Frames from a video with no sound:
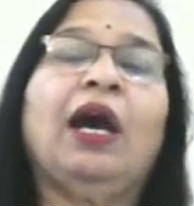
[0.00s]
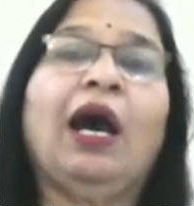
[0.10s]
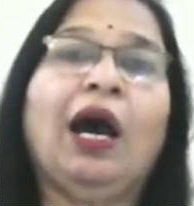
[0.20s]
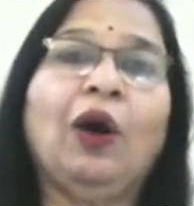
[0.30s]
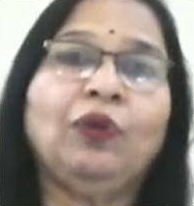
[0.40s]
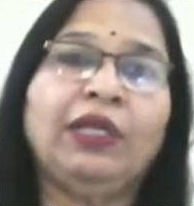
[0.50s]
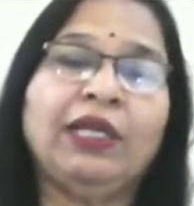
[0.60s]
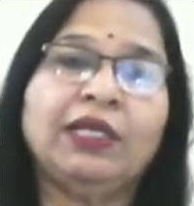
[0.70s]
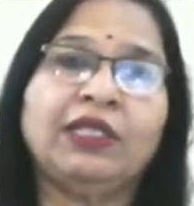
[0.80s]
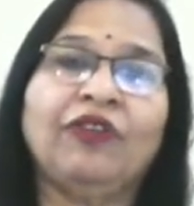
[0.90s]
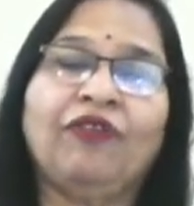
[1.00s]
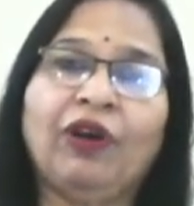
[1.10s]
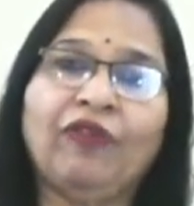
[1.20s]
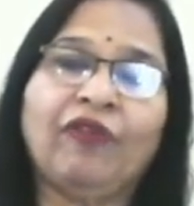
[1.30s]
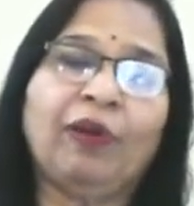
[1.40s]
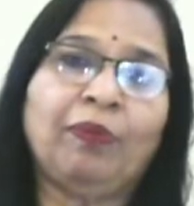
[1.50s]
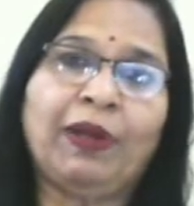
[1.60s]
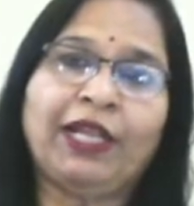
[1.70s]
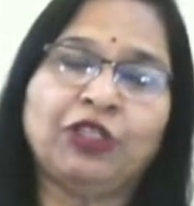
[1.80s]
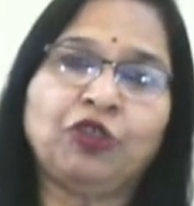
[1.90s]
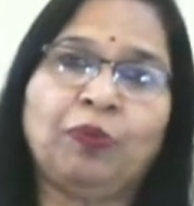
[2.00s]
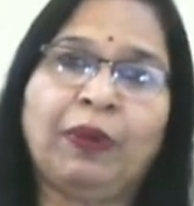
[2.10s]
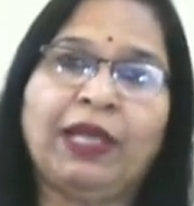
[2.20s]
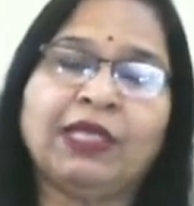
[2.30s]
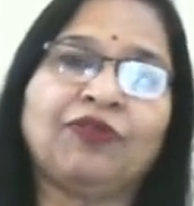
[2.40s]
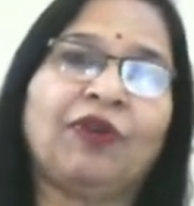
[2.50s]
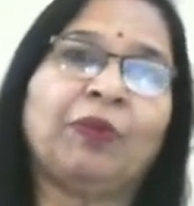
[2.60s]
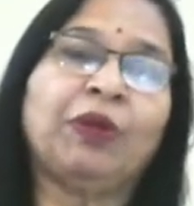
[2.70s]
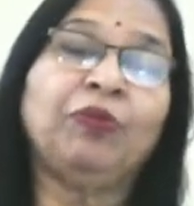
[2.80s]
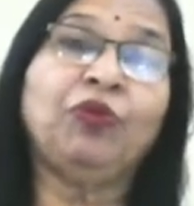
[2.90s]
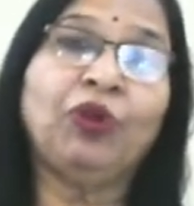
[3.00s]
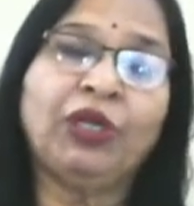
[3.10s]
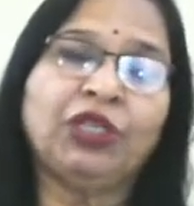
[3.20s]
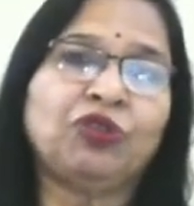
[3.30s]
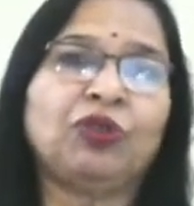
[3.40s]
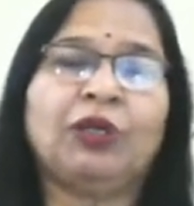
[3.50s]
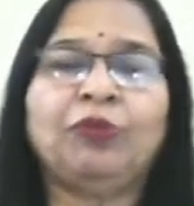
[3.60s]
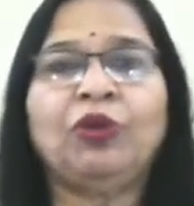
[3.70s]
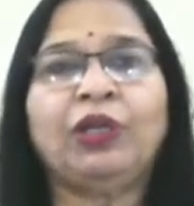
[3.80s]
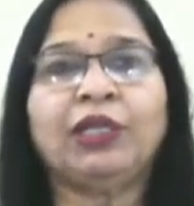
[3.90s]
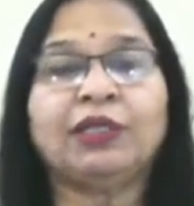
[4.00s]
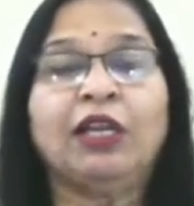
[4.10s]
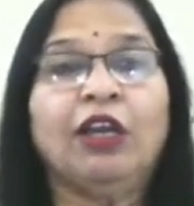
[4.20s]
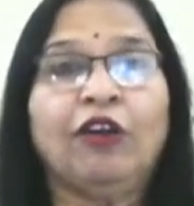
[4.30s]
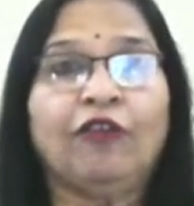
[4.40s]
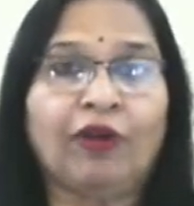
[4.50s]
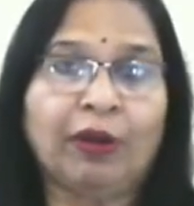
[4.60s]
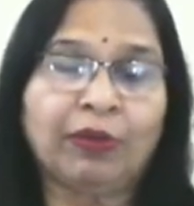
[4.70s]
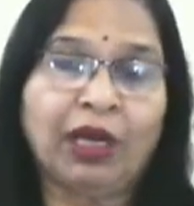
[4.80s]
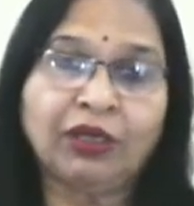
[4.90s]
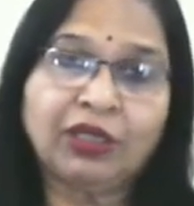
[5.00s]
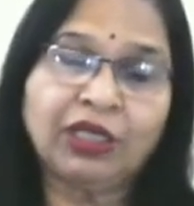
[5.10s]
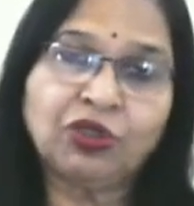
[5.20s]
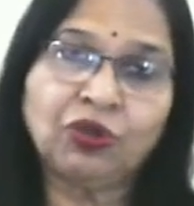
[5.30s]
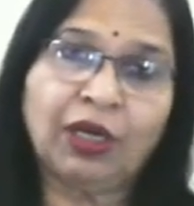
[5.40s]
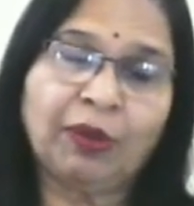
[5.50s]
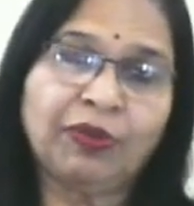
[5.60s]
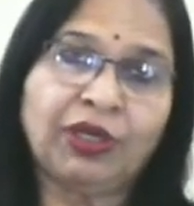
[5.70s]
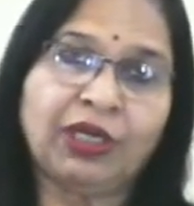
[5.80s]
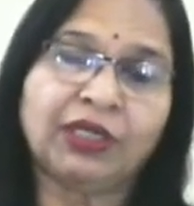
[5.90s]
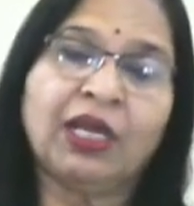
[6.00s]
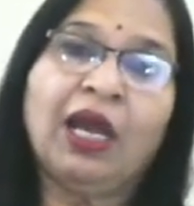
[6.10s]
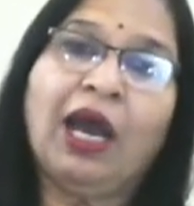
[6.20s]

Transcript: how these differ from place to place, from communities to communities, from countries to countries?